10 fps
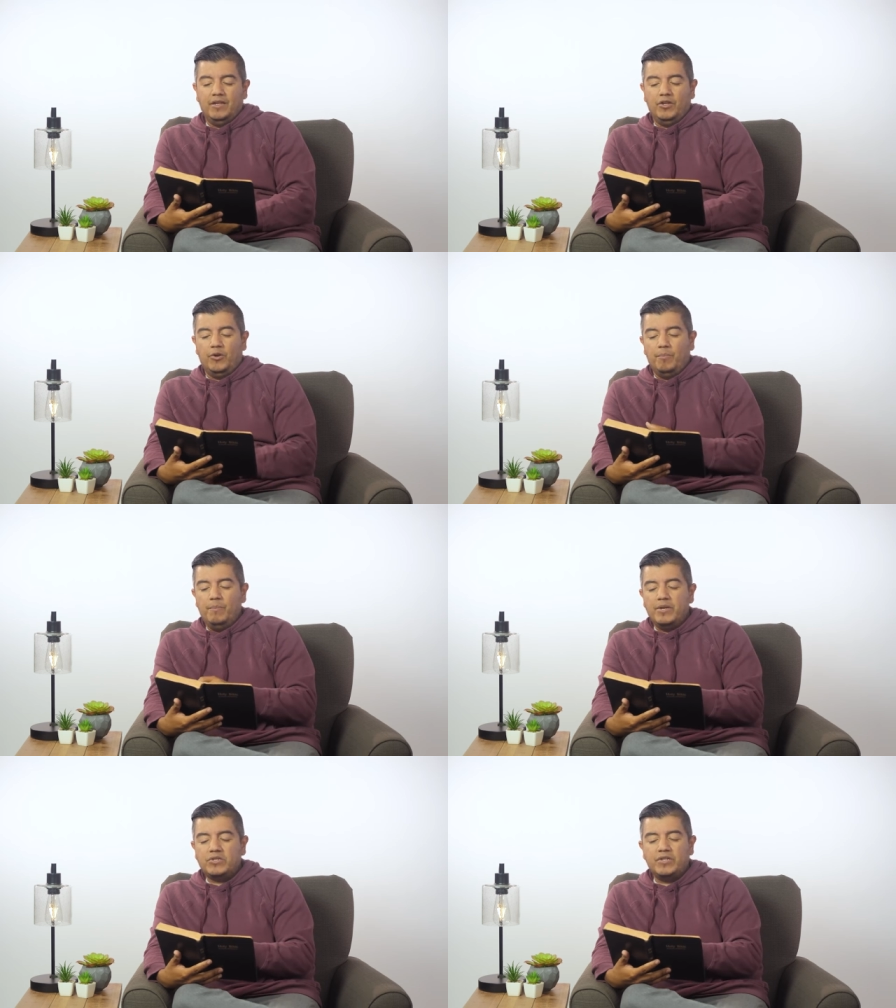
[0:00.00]
You know,
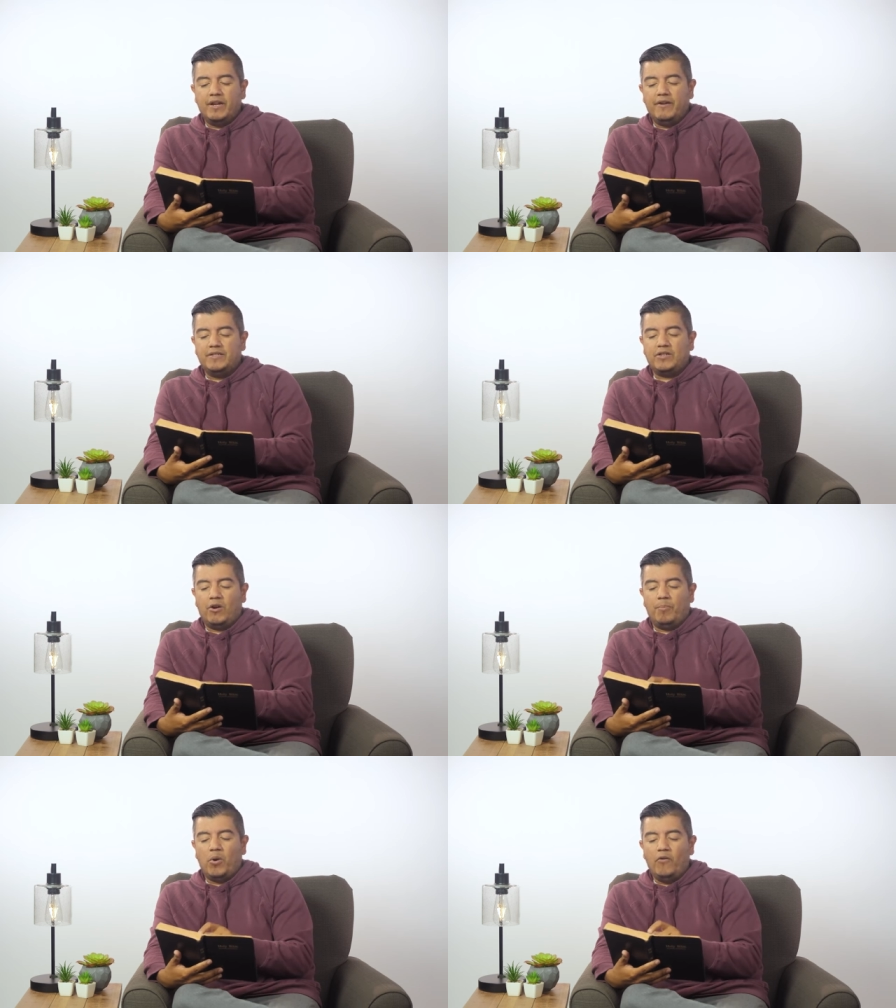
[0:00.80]
missionaries
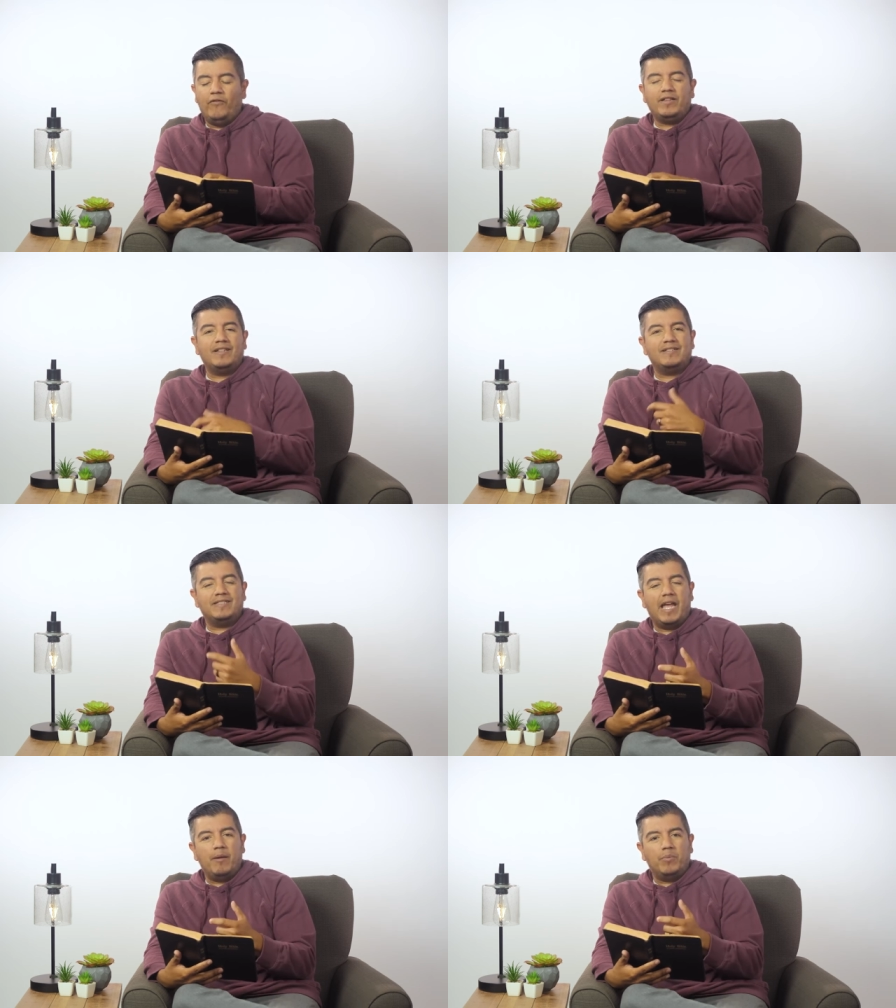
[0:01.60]
are perfect
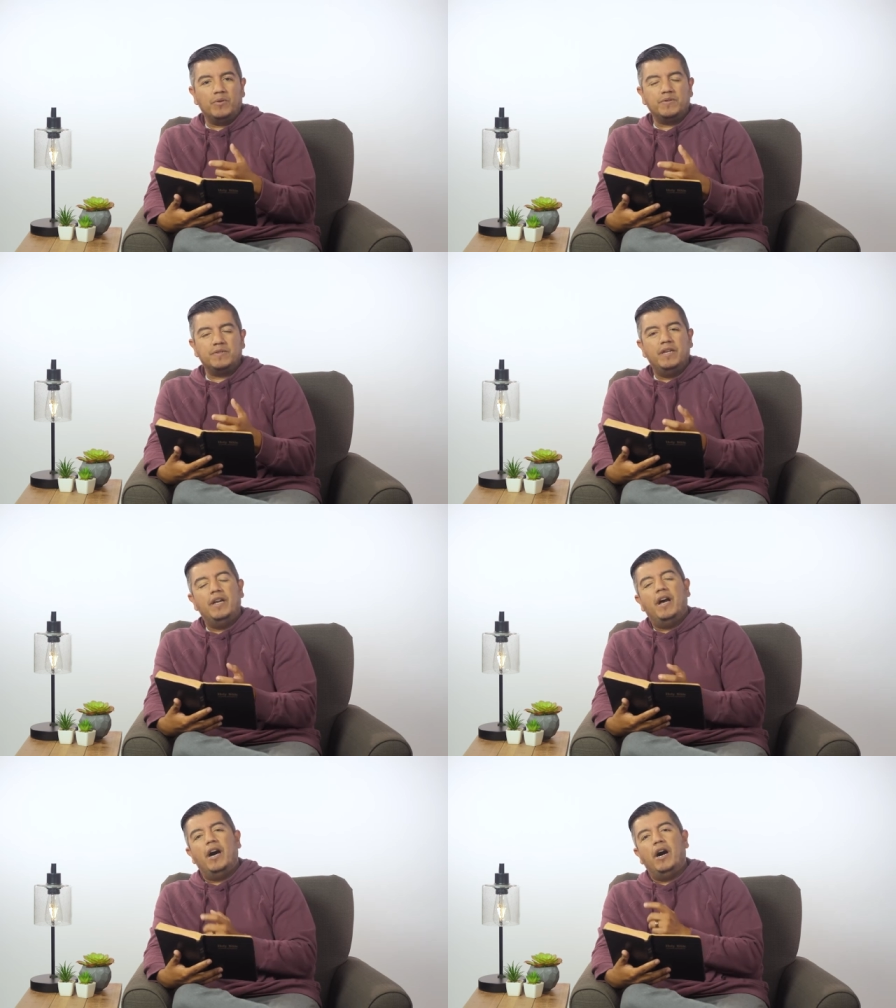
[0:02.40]
examples
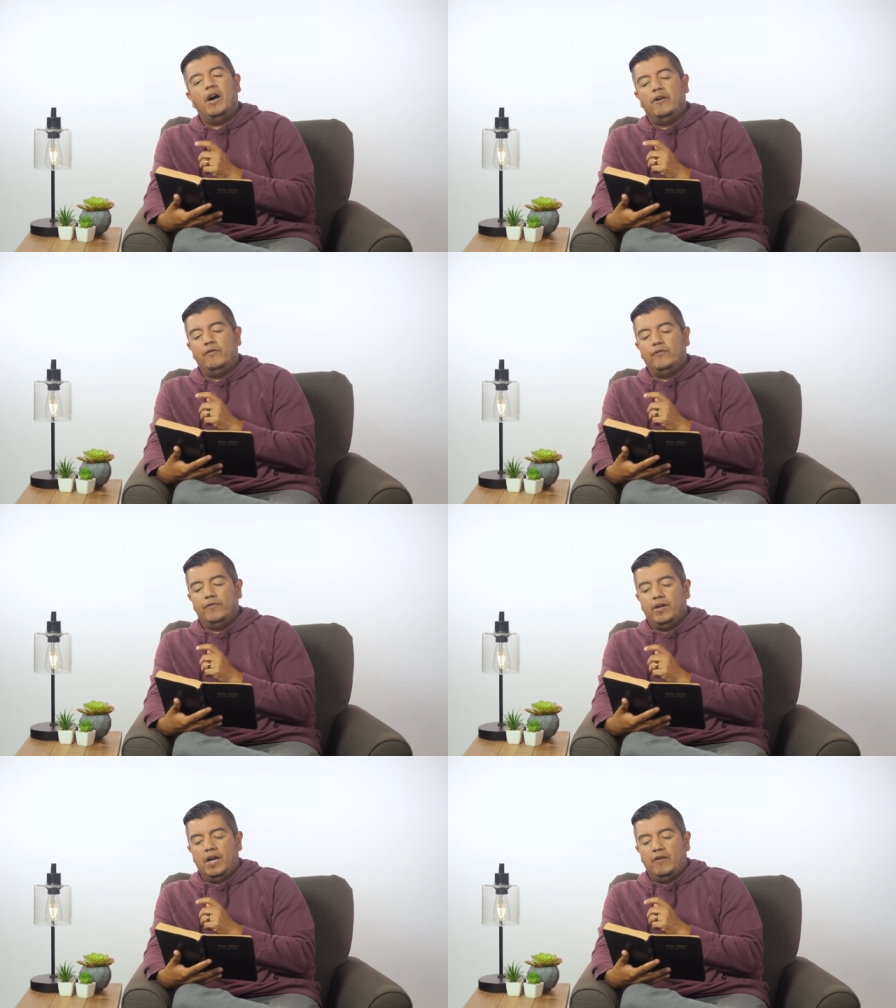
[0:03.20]
of,
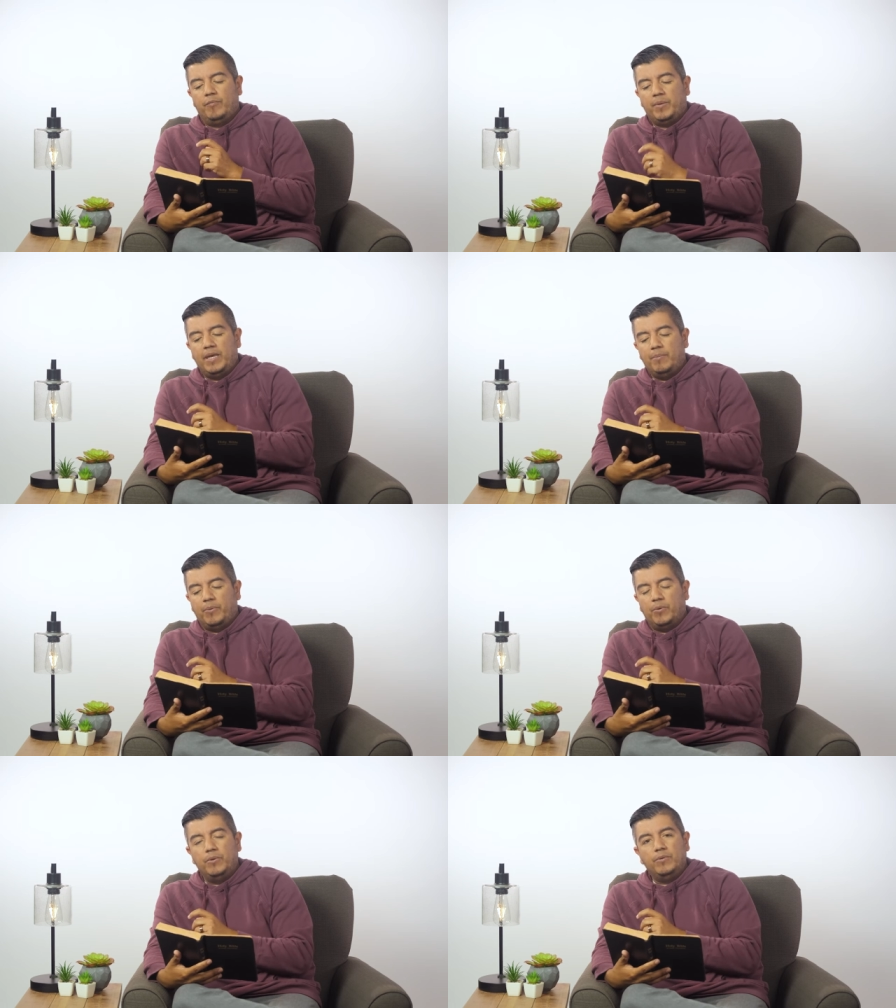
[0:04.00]
of
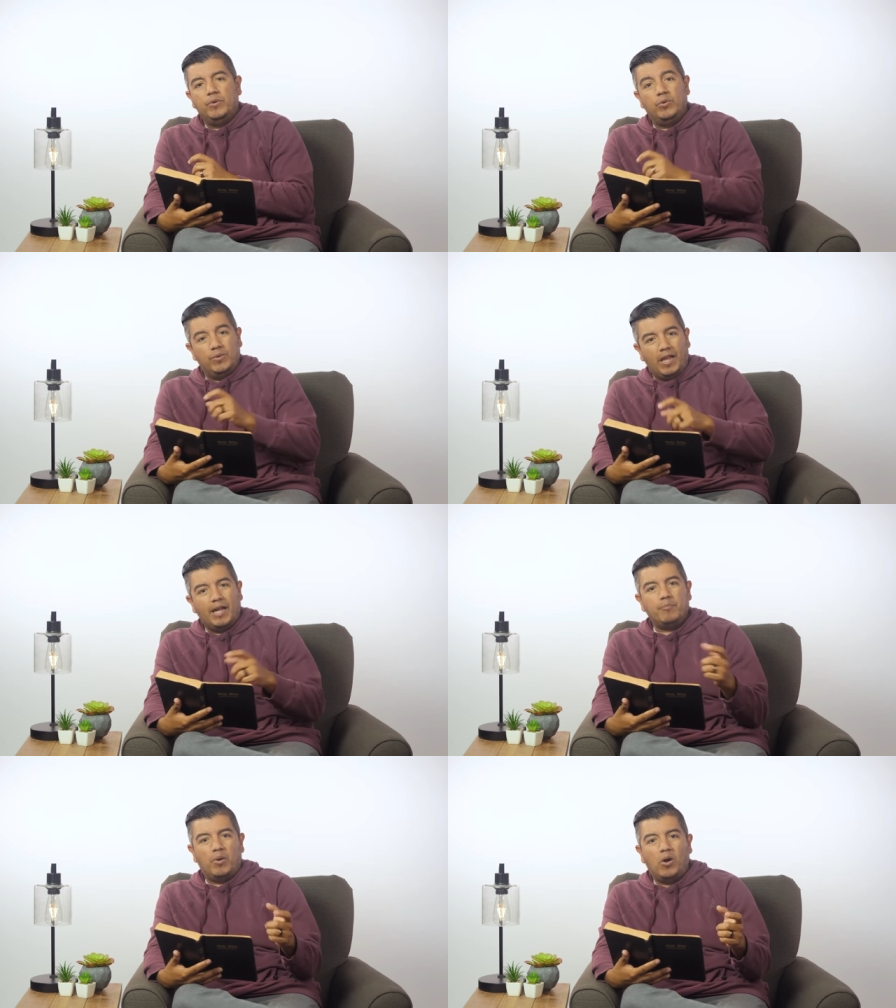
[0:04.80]
people who,
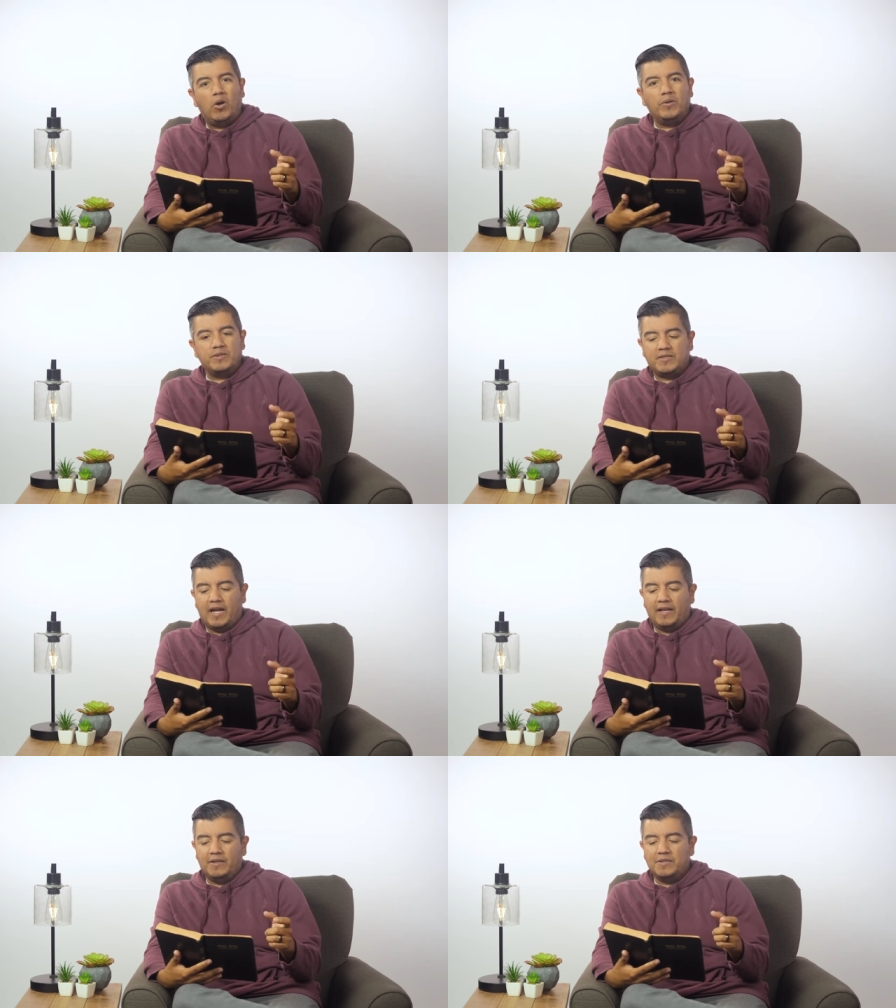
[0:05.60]
like Paul and
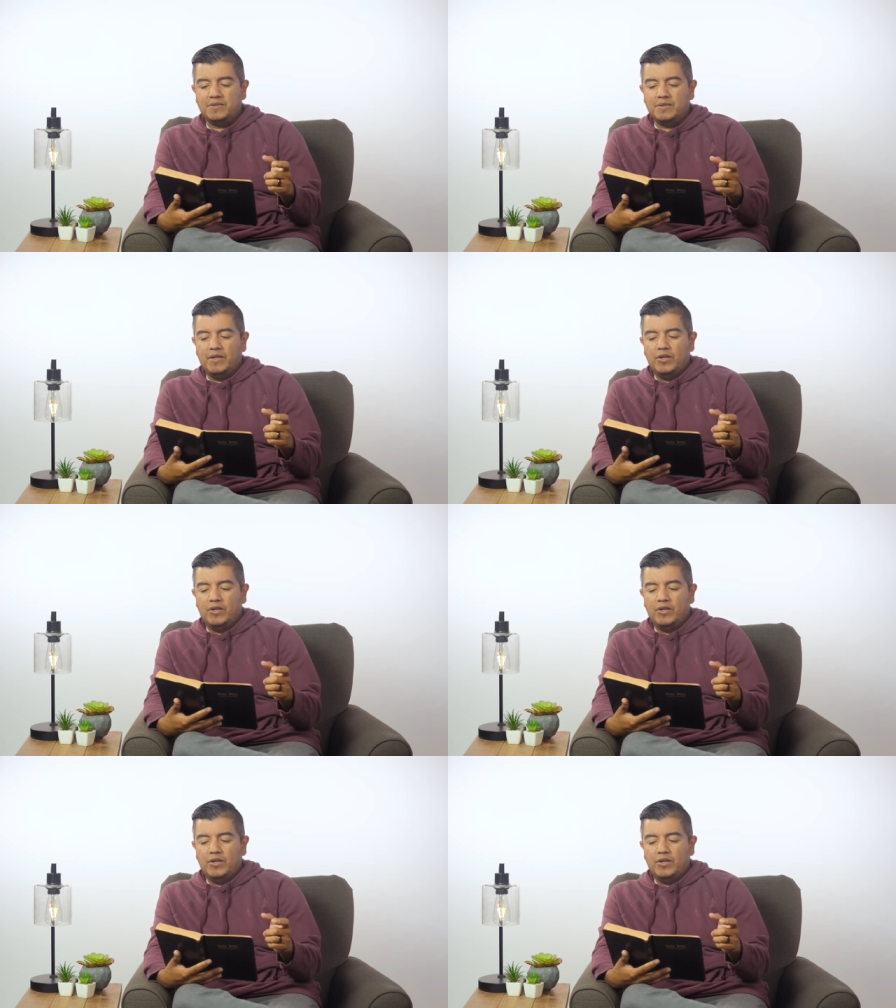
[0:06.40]
Silas,